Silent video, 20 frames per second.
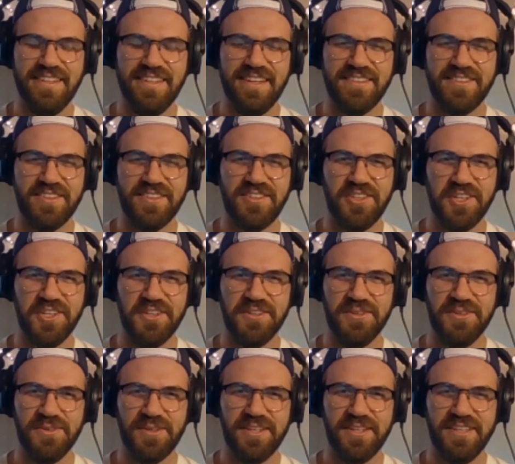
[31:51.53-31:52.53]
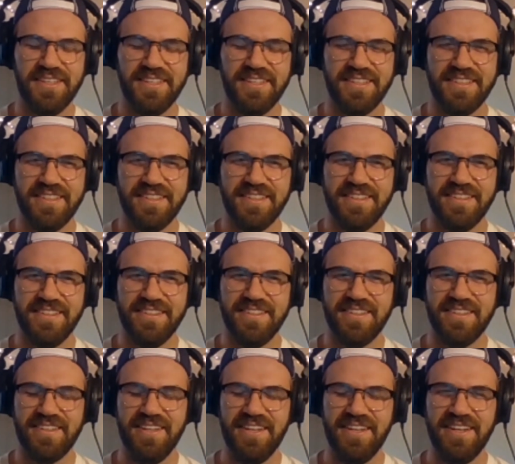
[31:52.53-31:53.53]
as a joke.
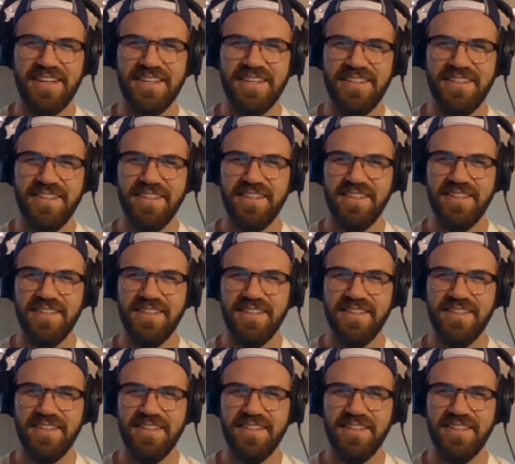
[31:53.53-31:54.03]
God,